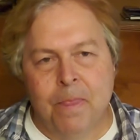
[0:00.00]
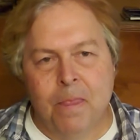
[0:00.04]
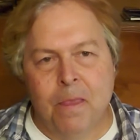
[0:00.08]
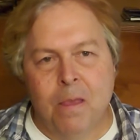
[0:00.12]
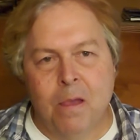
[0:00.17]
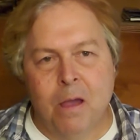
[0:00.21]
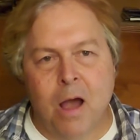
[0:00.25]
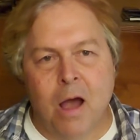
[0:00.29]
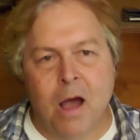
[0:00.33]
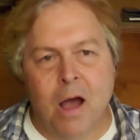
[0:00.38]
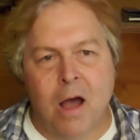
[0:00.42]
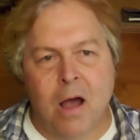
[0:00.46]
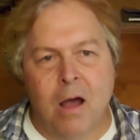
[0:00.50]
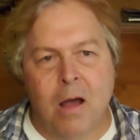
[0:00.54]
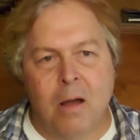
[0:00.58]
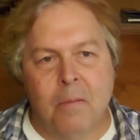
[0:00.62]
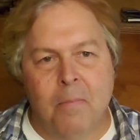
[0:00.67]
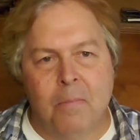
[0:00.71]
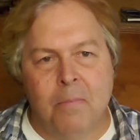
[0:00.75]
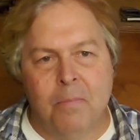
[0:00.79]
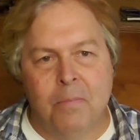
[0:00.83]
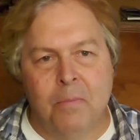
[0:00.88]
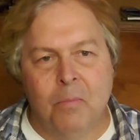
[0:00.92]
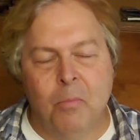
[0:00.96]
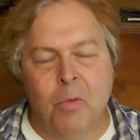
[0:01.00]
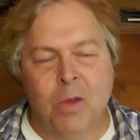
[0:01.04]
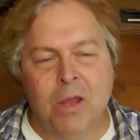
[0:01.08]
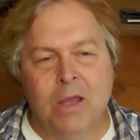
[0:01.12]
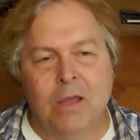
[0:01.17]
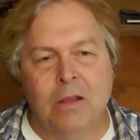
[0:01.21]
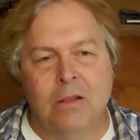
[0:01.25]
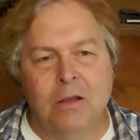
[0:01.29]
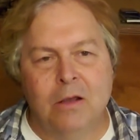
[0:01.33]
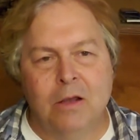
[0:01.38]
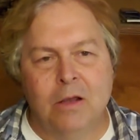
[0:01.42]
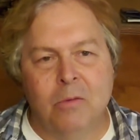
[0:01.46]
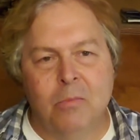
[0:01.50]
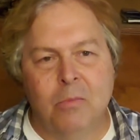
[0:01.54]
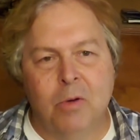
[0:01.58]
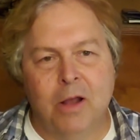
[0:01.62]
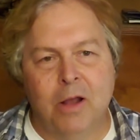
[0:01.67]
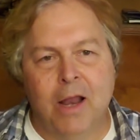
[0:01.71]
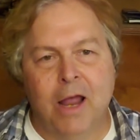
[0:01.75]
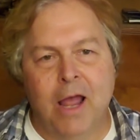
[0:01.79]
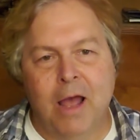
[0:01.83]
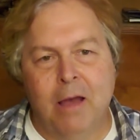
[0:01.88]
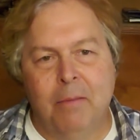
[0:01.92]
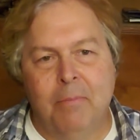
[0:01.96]
We can look at what
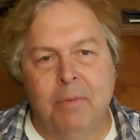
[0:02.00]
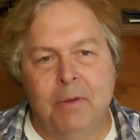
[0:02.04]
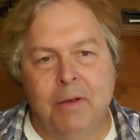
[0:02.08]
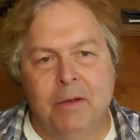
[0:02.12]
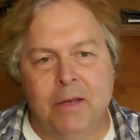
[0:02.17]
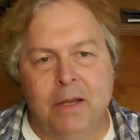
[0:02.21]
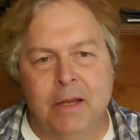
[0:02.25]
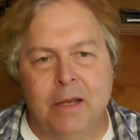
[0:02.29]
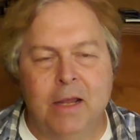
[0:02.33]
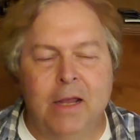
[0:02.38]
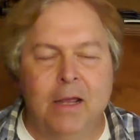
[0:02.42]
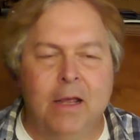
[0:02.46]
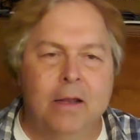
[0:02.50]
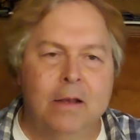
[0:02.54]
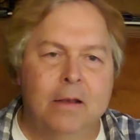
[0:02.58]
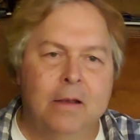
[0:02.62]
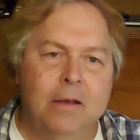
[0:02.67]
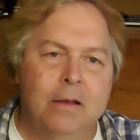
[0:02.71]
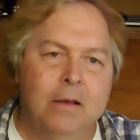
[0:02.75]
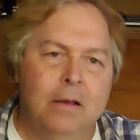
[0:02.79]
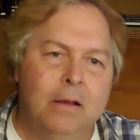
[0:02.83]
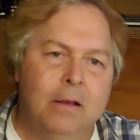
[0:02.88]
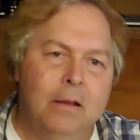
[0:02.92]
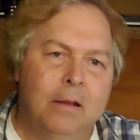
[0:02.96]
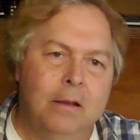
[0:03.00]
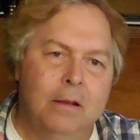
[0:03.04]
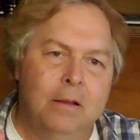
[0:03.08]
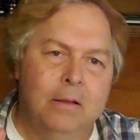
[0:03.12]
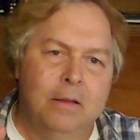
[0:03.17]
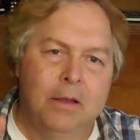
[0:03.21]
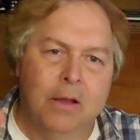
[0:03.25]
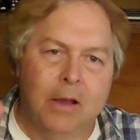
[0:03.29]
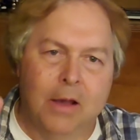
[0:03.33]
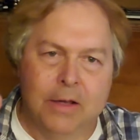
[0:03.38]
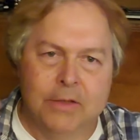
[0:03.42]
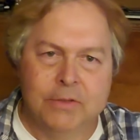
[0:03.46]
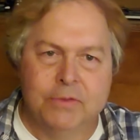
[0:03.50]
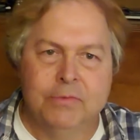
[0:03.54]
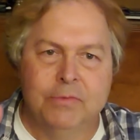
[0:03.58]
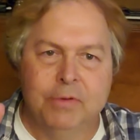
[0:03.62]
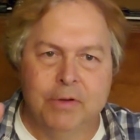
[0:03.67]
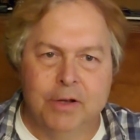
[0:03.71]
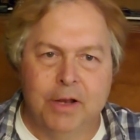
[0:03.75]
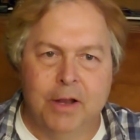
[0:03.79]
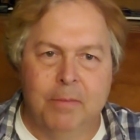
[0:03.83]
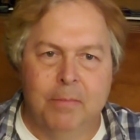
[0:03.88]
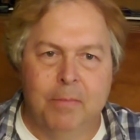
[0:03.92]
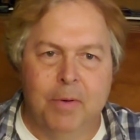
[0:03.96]
happened in the
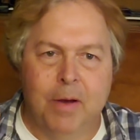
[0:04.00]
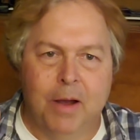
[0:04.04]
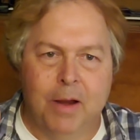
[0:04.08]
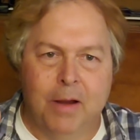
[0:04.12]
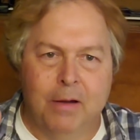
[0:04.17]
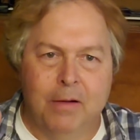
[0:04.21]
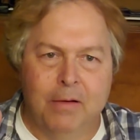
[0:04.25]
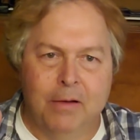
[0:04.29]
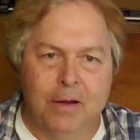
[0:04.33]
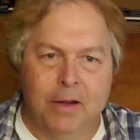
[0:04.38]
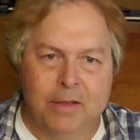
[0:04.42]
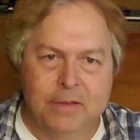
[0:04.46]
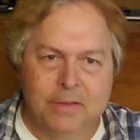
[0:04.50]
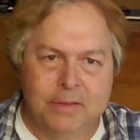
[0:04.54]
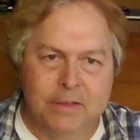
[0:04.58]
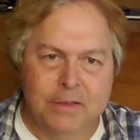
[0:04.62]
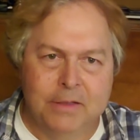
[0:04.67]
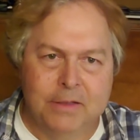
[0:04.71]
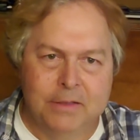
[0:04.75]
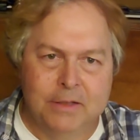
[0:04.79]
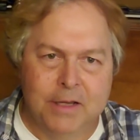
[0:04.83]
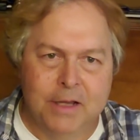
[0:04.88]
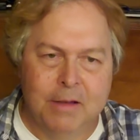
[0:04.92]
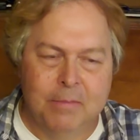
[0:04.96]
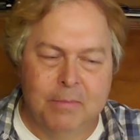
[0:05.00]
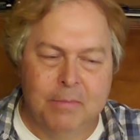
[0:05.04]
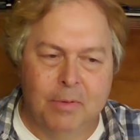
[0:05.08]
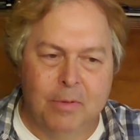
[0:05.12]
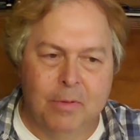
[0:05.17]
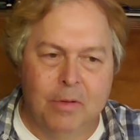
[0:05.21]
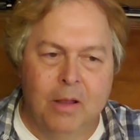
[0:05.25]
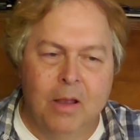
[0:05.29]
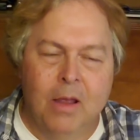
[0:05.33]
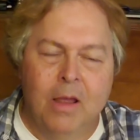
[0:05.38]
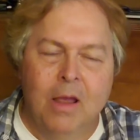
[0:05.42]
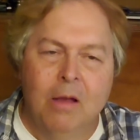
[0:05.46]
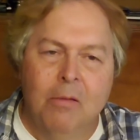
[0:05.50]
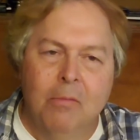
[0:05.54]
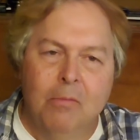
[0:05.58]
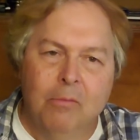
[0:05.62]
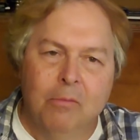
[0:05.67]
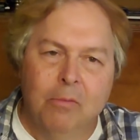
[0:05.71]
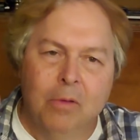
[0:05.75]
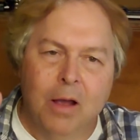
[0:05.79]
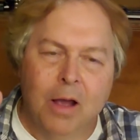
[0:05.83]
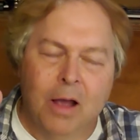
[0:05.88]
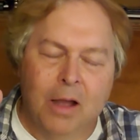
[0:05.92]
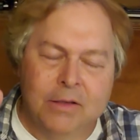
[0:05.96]
Austrian Empire as an example.
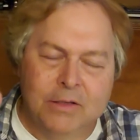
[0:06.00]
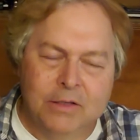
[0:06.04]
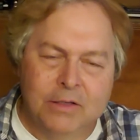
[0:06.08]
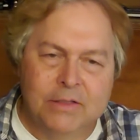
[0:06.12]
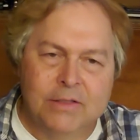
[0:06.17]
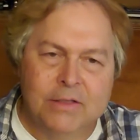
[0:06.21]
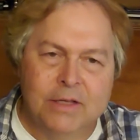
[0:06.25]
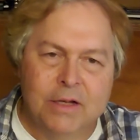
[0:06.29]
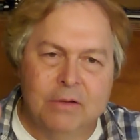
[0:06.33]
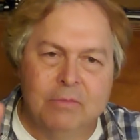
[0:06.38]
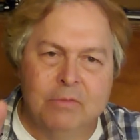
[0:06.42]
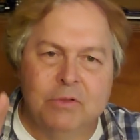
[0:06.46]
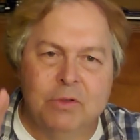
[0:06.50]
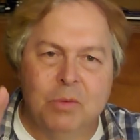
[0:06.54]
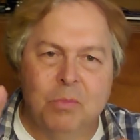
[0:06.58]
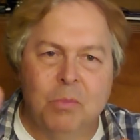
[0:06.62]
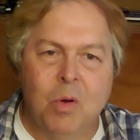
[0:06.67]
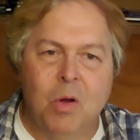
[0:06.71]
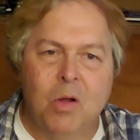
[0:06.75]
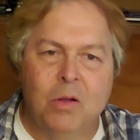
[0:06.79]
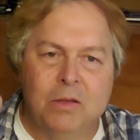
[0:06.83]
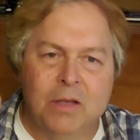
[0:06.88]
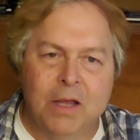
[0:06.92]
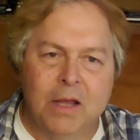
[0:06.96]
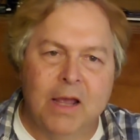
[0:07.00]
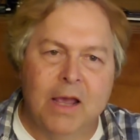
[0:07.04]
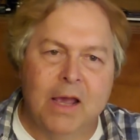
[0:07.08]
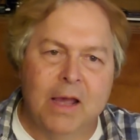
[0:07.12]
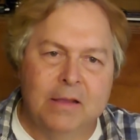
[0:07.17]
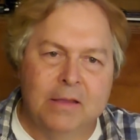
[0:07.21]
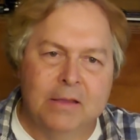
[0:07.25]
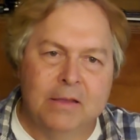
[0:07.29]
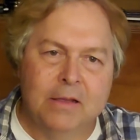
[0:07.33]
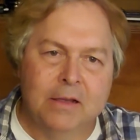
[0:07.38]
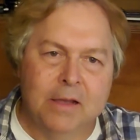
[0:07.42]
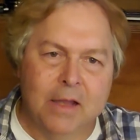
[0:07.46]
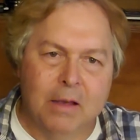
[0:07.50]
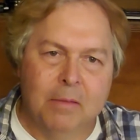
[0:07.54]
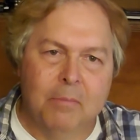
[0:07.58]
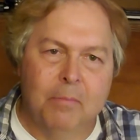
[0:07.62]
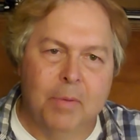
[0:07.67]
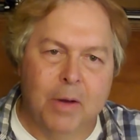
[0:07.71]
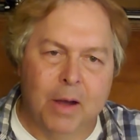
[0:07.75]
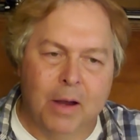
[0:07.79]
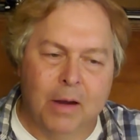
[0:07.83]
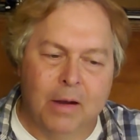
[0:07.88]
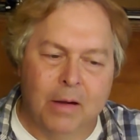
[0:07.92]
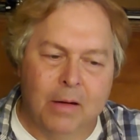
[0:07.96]
I just said it was a multi-ethnic
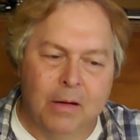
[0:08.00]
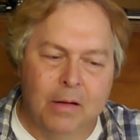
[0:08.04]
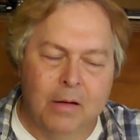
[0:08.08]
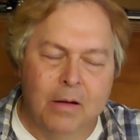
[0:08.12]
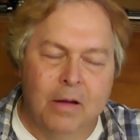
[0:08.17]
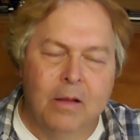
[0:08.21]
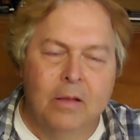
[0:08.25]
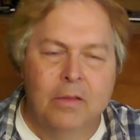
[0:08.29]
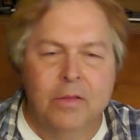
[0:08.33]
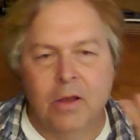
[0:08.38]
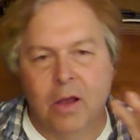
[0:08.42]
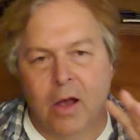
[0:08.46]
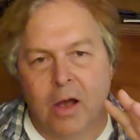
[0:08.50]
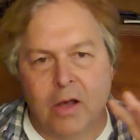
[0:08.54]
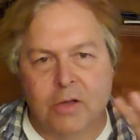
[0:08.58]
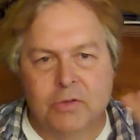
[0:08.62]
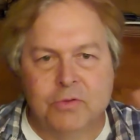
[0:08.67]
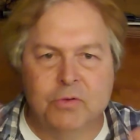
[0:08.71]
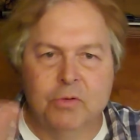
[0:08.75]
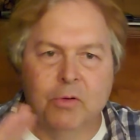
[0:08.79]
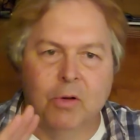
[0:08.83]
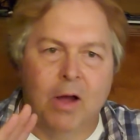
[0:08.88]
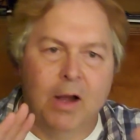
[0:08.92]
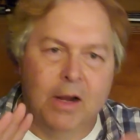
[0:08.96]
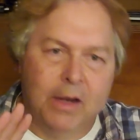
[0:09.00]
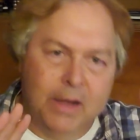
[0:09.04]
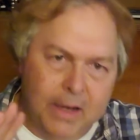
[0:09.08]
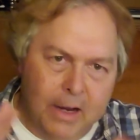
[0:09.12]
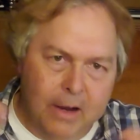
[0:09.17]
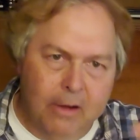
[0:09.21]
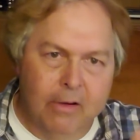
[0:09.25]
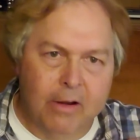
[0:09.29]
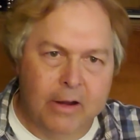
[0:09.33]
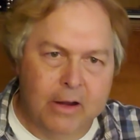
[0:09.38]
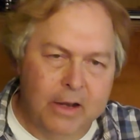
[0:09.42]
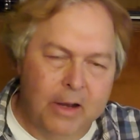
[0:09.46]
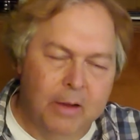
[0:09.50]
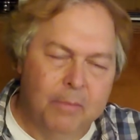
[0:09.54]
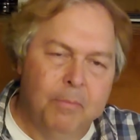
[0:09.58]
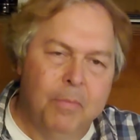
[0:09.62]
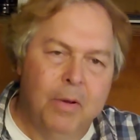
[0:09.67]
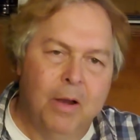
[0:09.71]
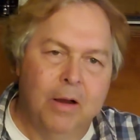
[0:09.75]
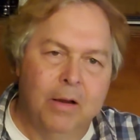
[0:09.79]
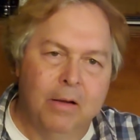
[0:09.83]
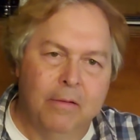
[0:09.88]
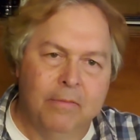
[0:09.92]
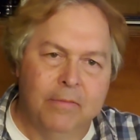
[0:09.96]
empire. The Austro-Hungarian
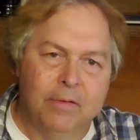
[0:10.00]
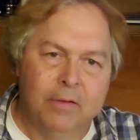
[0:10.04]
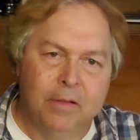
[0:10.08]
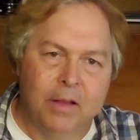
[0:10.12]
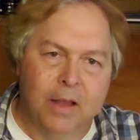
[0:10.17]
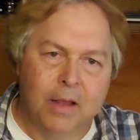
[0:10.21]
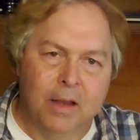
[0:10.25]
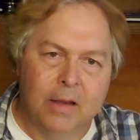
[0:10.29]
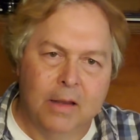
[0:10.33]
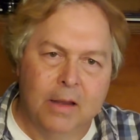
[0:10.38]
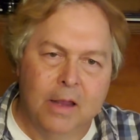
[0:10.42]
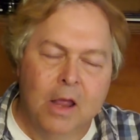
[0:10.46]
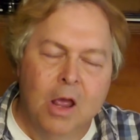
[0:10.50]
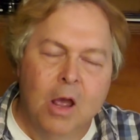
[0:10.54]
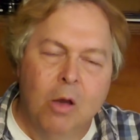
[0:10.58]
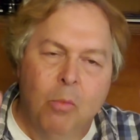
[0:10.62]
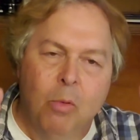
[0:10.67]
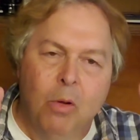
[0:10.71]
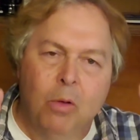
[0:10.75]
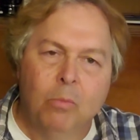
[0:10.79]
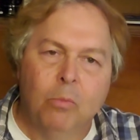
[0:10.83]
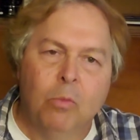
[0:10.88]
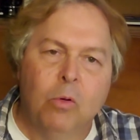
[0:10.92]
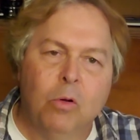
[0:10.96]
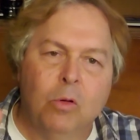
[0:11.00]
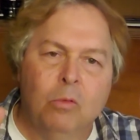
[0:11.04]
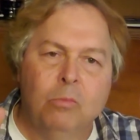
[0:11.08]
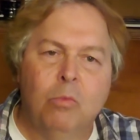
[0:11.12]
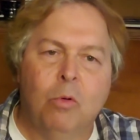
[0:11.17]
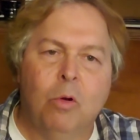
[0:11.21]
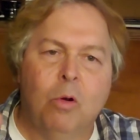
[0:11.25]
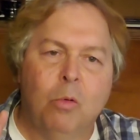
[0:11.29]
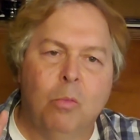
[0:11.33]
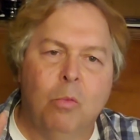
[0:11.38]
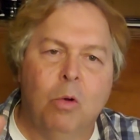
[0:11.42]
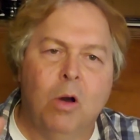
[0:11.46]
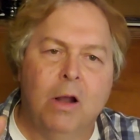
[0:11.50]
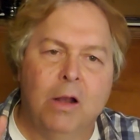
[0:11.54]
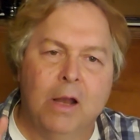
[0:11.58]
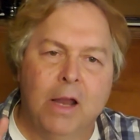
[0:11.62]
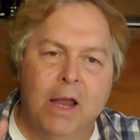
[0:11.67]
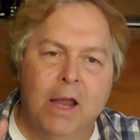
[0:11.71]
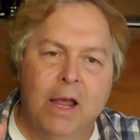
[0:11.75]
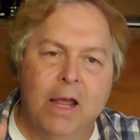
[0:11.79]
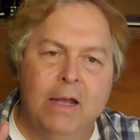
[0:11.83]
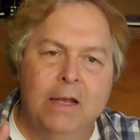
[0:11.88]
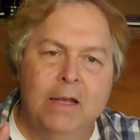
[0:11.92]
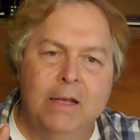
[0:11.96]
Empire, if you like. When World War I
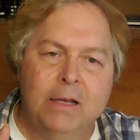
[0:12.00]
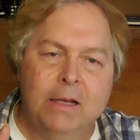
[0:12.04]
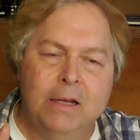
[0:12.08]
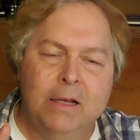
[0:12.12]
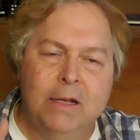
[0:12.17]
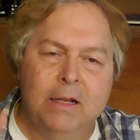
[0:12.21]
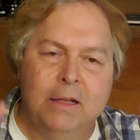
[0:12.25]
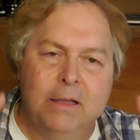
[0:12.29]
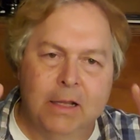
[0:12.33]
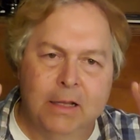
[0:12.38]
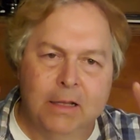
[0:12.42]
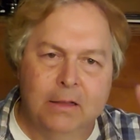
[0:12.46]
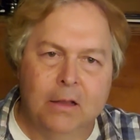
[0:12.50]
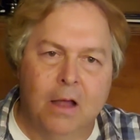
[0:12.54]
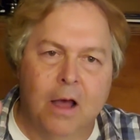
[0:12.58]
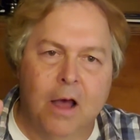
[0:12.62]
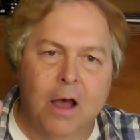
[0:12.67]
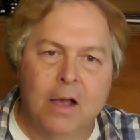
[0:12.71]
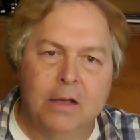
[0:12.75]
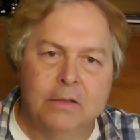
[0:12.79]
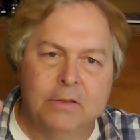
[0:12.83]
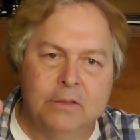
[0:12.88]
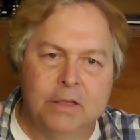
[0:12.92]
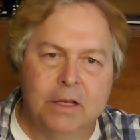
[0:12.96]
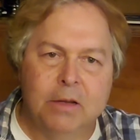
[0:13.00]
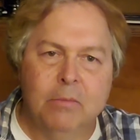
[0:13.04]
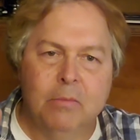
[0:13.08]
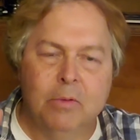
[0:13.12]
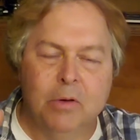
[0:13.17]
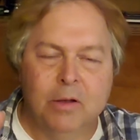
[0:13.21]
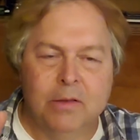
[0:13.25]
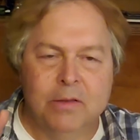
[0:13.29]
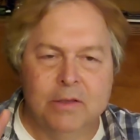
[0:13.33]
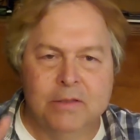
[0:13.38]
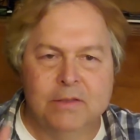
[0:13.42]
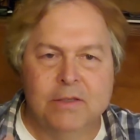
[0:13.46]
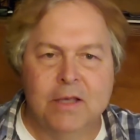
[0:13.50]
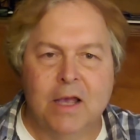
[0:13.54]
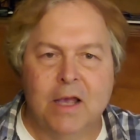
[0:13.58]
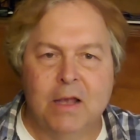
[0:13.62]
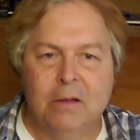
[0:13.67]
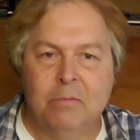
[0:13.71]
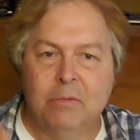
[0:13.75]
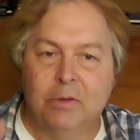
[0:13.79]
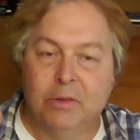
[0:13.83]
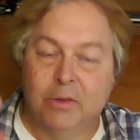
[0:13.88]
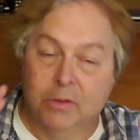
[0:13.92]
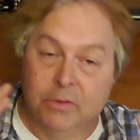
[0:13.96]
ended and they lost, they were on the side
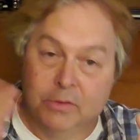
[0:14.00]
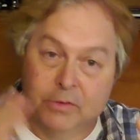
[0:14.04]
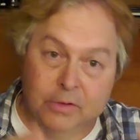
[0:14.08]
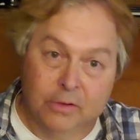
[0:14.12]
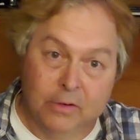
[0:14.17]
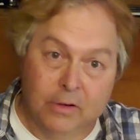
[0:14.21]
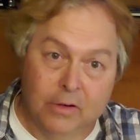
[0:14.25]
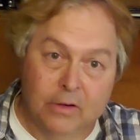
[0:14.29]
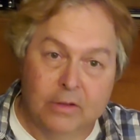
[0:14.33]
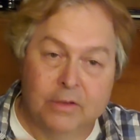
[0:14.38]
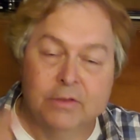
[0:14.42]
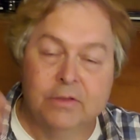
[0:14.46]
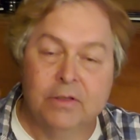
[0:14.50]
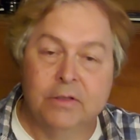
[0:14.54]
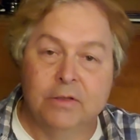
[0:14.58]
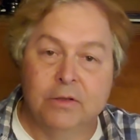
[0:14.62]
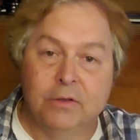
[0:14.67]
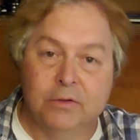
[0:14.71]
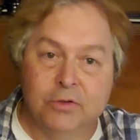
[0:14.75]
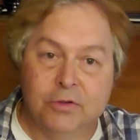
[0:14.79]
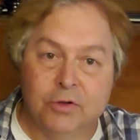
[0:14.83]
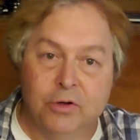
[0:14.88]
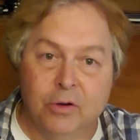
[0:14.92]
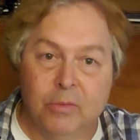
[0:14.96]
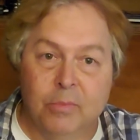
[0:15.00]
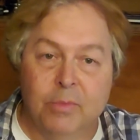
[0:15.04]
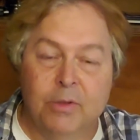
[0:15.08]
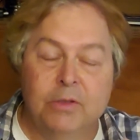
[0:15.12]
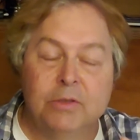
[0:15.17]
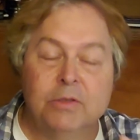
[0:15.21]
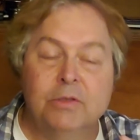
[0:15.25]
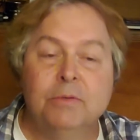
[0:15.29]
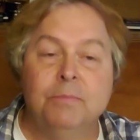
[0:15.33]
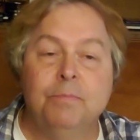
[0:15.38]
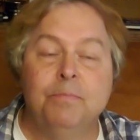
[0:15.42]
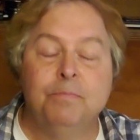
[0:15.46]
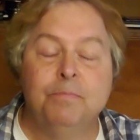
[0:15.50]
with the Turks and the Germans.